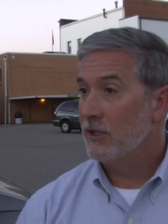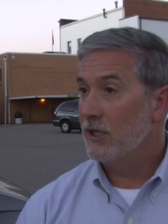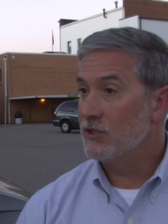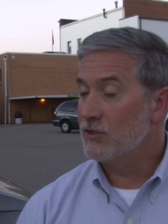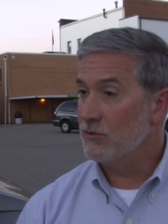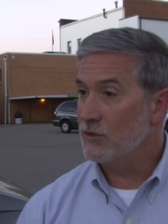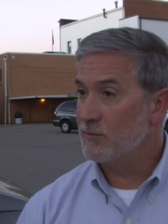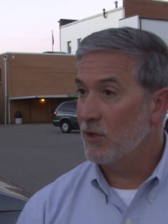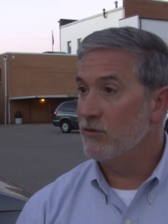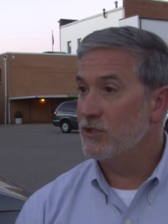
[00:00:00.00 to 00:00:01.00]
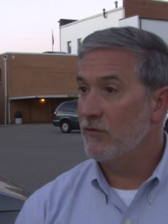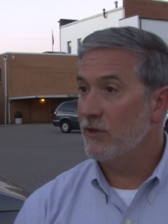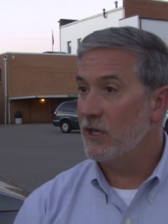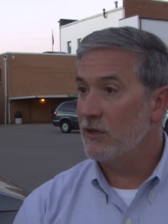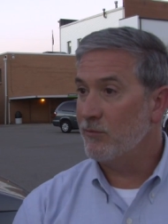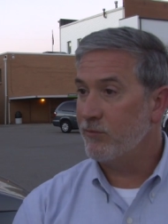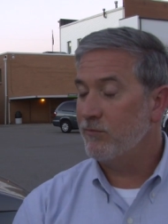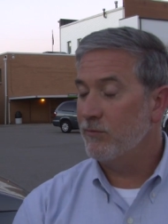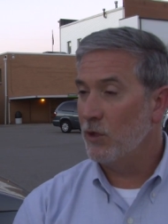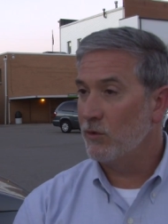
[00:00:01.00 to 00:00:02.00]
is to dispose of it at a
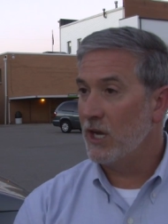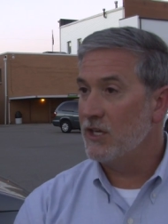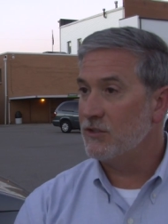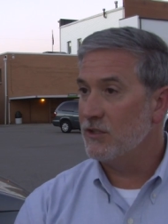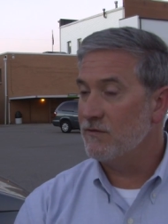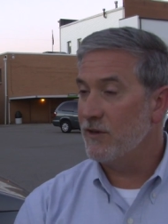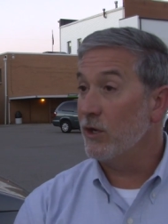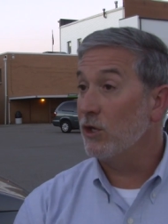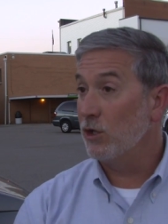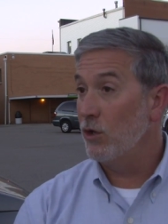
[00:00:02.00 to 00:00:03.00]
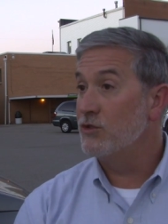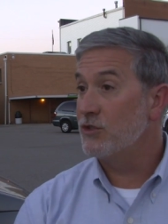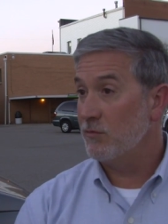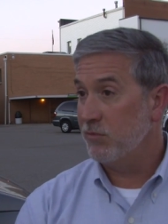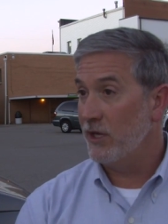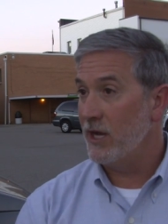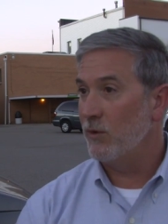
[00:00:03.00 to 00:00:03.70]
location that's very close to the plant,